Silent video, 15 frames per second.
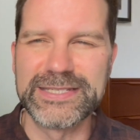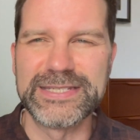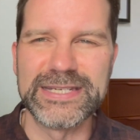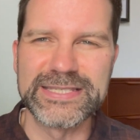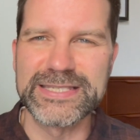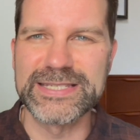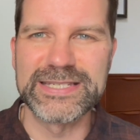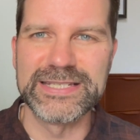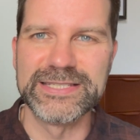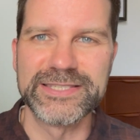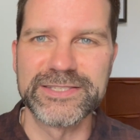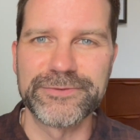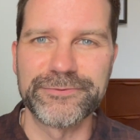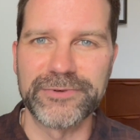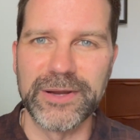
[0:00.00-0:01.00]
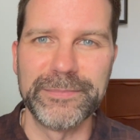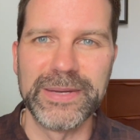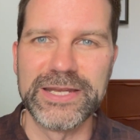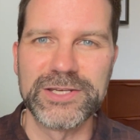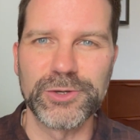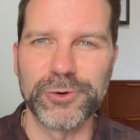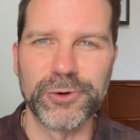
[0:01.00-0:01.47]
distance from
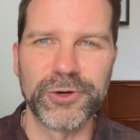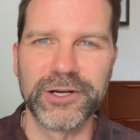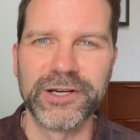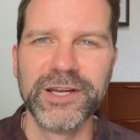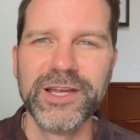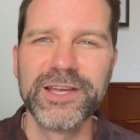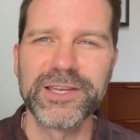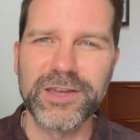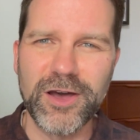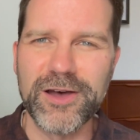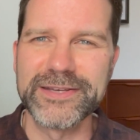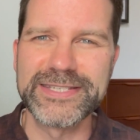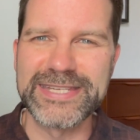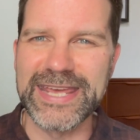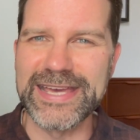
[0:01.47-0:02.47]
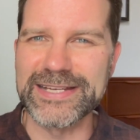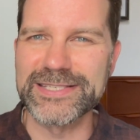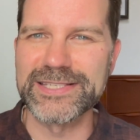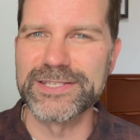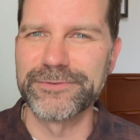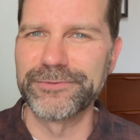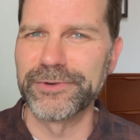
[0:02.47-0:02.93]
it or
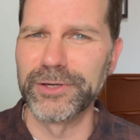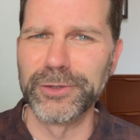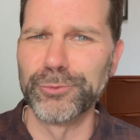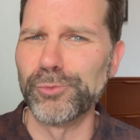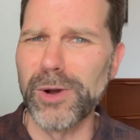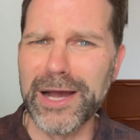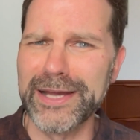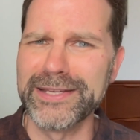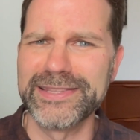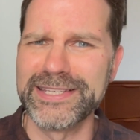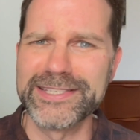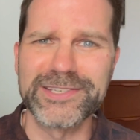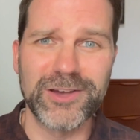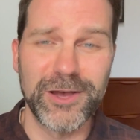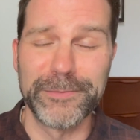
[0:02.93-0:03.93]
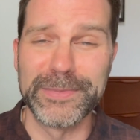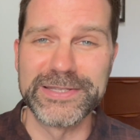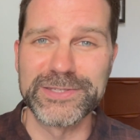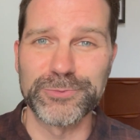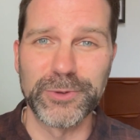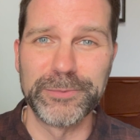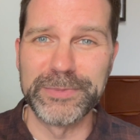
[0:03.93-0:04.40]
context for why these
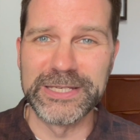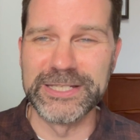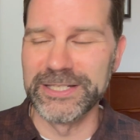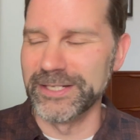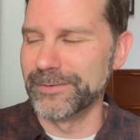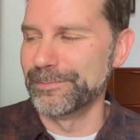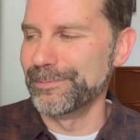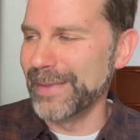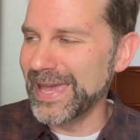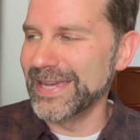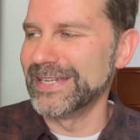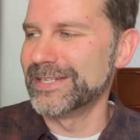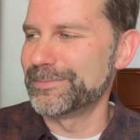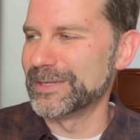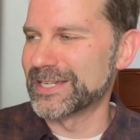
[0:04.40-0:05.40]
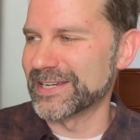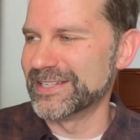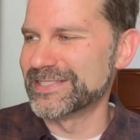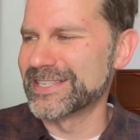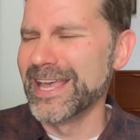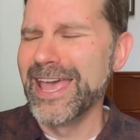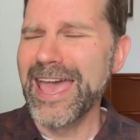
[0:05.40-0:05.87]
comments were being made,
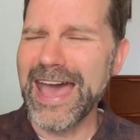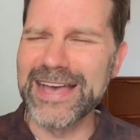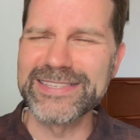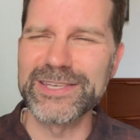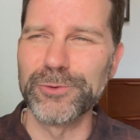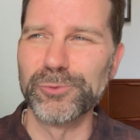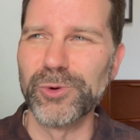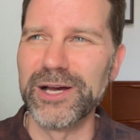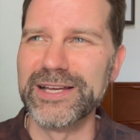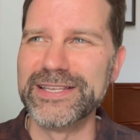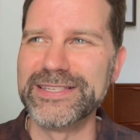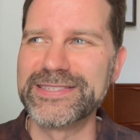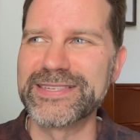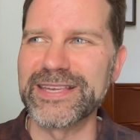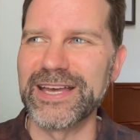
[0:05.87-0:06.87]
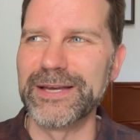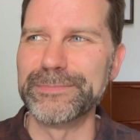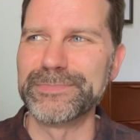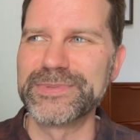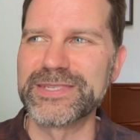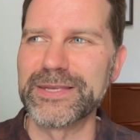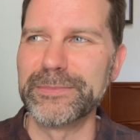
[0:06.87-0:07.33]
because as it was,
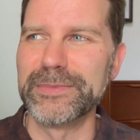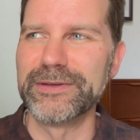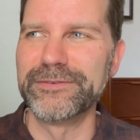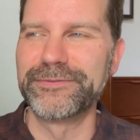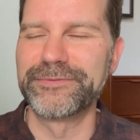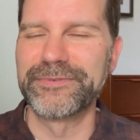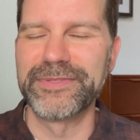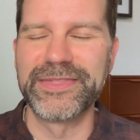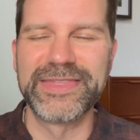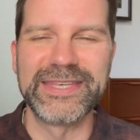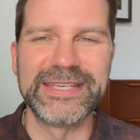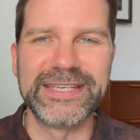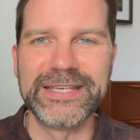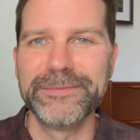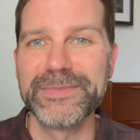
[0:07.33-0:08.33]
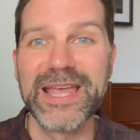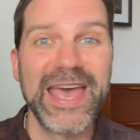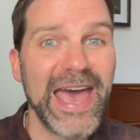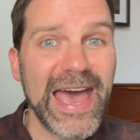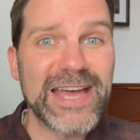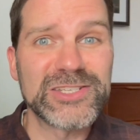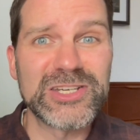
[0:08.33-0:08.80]
um, some of the
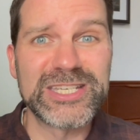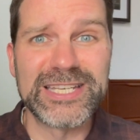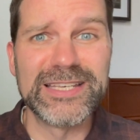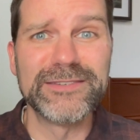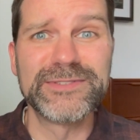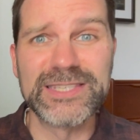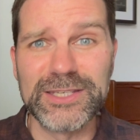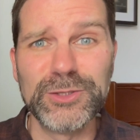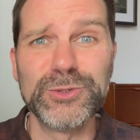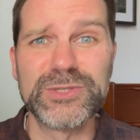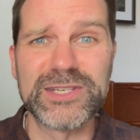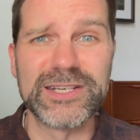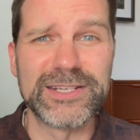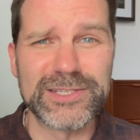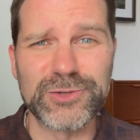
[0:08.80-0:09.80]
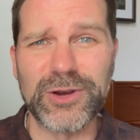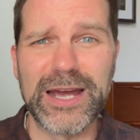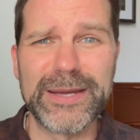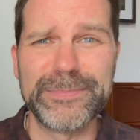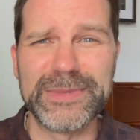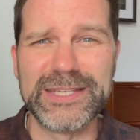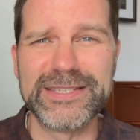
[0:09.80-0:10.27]
adjectives used to
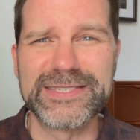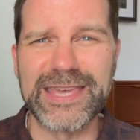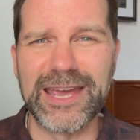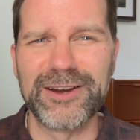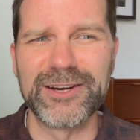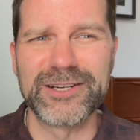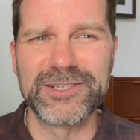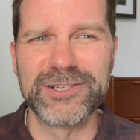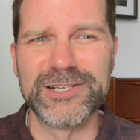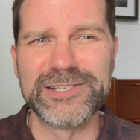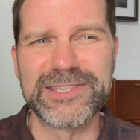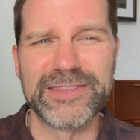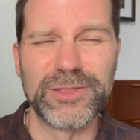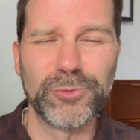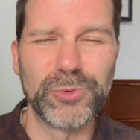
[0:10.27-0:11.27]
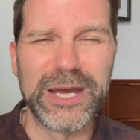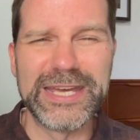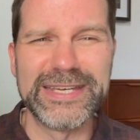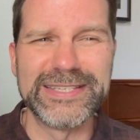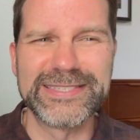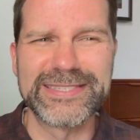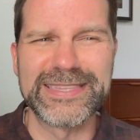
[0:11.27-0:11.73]
describe these characters and the
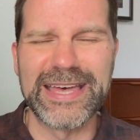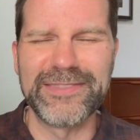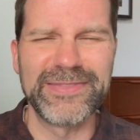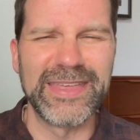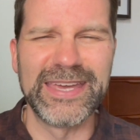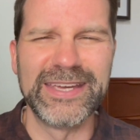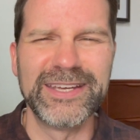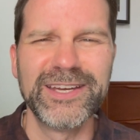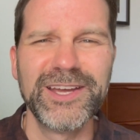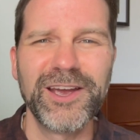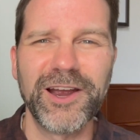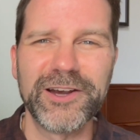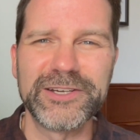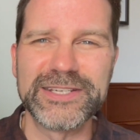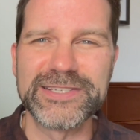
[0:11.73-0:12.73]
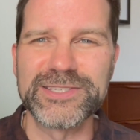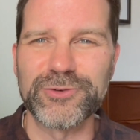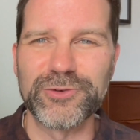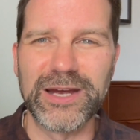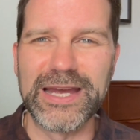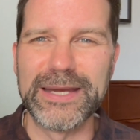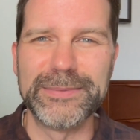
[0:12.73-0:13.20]
ways that they are
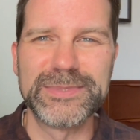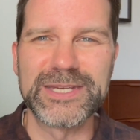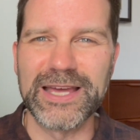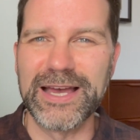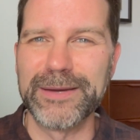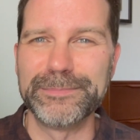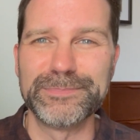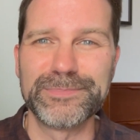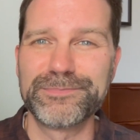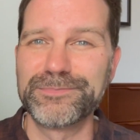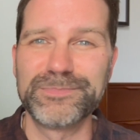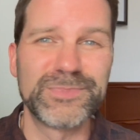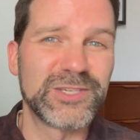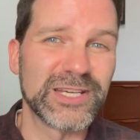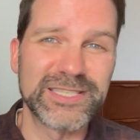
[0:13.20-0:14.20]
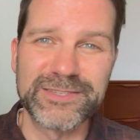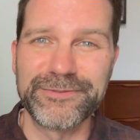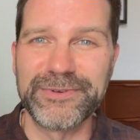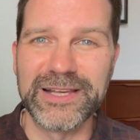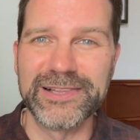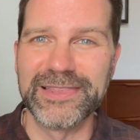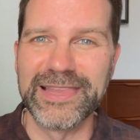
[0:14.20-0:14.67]
described um, just
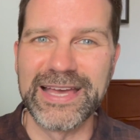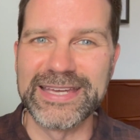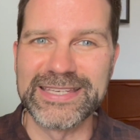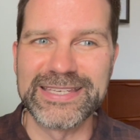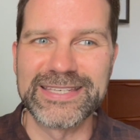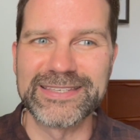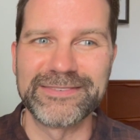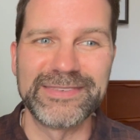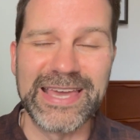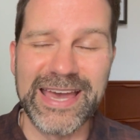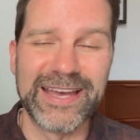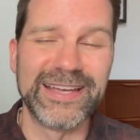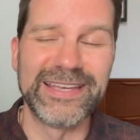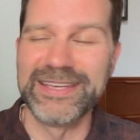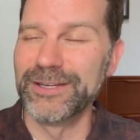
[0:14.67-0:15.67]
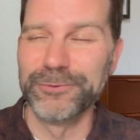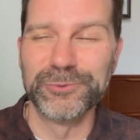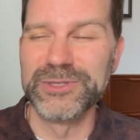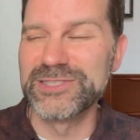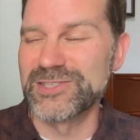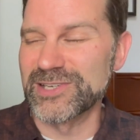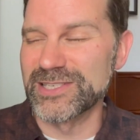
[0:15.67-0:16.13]
felt like, yeah, it
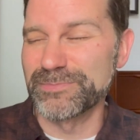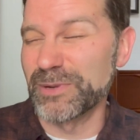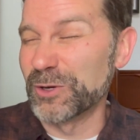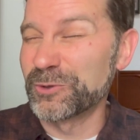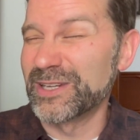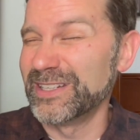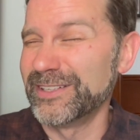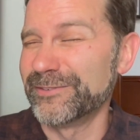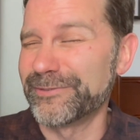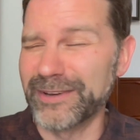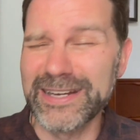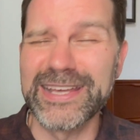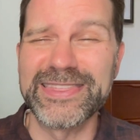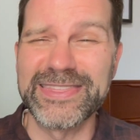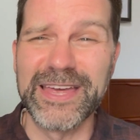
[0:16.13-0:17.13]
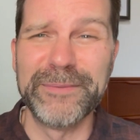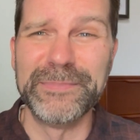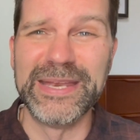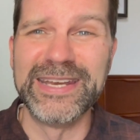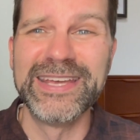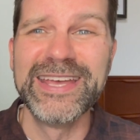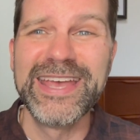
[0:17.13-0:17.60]
was just poking fun at them.
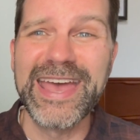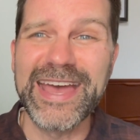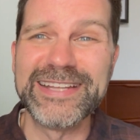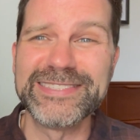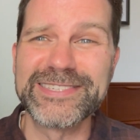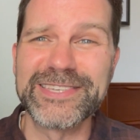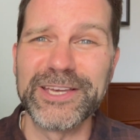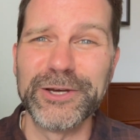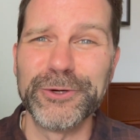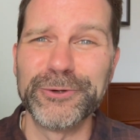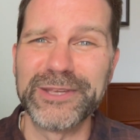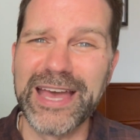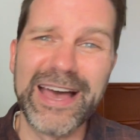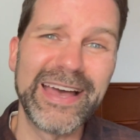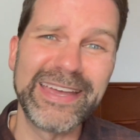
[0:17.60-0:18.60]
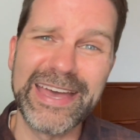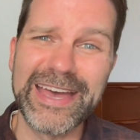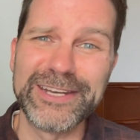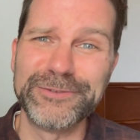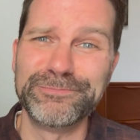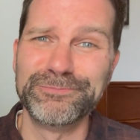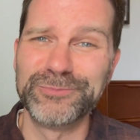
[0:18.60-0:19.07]
And, and so, yeah, I
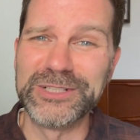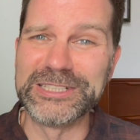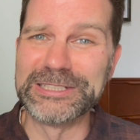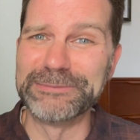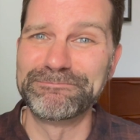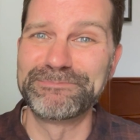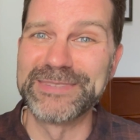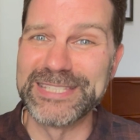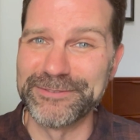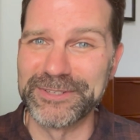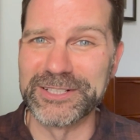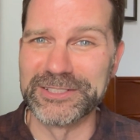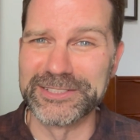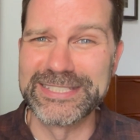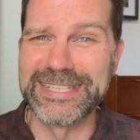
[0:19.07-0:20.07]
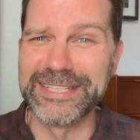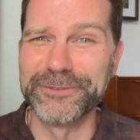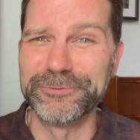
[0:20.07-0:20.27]
had real difficulty